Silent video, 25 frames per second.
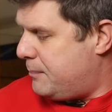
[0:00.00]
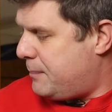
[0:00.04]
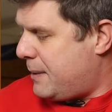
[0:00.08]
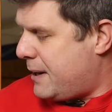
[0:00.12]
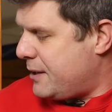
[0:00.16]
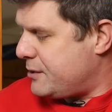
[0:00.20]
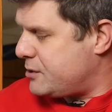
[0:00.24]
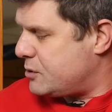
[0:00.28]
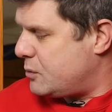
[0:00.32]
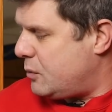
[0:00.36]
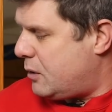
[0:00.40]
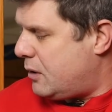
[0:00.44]

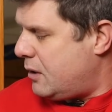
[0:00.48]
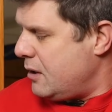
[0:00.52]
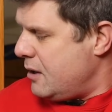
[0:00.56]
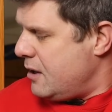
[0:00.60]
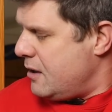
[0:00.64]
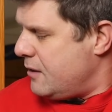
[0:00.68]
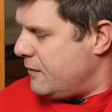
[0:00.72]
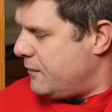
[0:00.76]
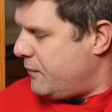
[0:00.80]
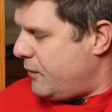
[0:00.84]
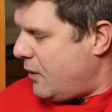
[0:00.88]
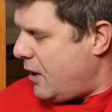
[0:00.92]
Back squat,
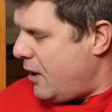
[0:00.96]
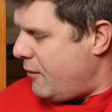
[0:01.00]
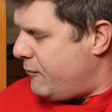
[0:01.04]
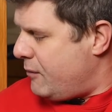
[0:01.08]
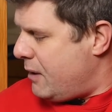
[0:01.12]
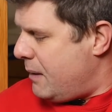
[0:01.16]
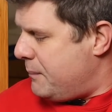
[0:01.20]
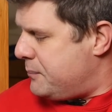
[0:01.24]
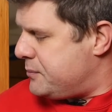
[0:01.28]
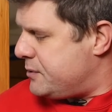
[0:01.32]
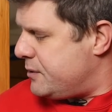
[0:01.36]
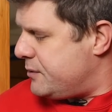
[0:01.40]
5
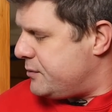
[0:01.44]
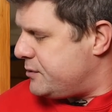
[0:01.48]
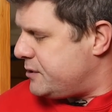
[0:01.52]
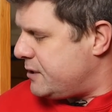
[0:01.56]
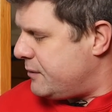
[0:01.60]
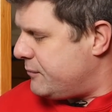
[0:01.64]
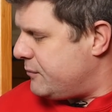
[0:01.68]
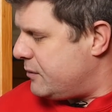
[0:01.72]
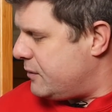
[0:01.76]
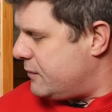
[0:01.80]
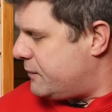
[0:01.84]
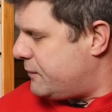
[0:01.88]
reps at
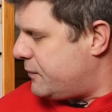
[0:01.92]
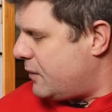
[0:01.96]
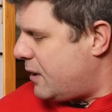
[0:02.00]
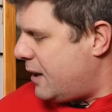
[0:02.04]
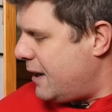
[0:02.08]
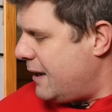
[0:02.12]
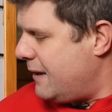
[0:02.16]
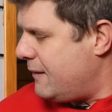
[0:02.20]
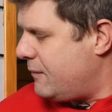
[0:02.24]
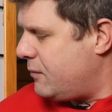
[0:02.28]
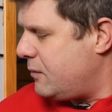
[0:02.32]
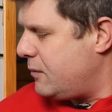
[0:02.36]

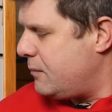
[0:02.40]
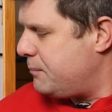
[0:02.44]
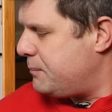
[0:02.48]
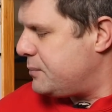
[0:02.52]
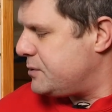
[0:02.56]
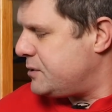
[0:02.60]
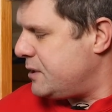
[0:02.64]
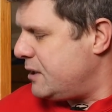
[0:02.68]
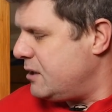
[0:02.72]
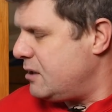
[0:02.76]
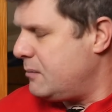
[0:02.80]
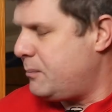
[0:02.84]

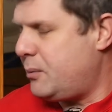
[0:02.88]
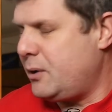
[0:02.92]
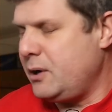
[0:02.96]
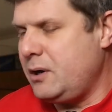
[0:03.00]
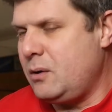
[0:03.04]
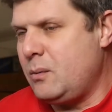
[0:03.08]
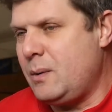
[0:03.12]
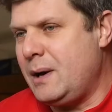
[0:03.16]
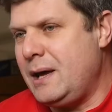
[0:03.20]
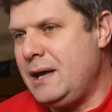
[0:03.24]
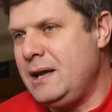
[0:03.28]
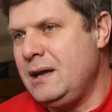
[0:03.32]
75% of
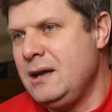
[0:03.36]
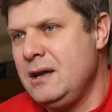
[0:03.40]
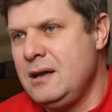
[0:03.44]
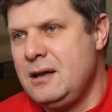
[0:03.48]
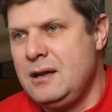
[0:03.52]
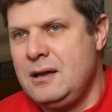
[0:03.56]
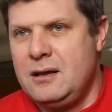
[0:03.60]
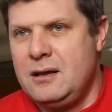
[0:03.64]
body weight.